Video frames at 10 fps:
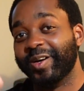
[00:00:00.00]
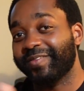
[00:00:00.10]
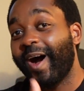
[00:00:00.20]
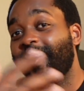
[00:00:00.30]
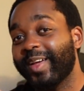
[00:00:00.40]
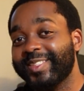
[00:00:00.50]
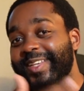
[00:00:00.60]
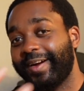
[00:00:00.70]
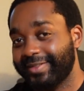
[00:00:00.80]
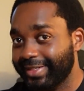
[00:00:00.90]
if all that
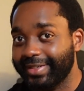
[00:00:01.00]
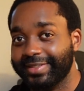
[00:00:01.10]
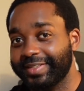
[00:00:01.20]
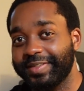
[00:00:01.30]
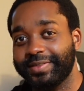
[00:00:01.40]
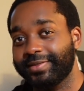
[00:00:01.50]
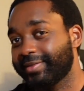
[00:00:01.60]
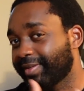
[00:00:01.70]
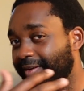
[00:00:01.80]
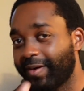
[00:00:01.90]
sounds good to you,
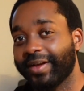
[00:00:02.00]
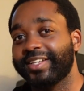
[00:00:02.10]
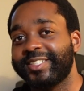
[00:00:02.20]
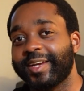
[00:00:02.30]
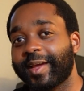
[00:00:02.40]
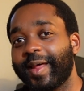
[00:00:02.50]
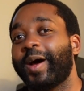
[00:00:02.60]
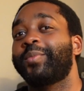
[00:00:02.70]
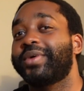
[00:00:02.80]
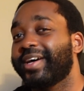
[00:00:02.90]
go ahead and check it
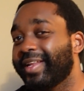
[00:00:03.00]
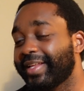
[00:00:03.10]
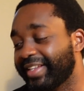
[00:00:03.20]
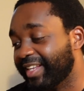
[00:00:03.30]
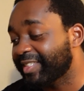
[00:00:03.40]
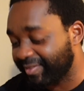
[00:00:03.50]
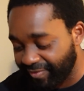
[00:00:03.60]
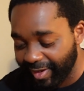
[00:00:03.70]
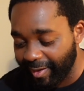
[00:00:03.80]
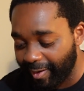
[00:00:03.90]
out. But this
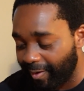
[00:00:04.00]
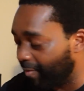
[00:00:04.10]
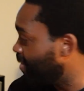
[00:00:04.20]
video,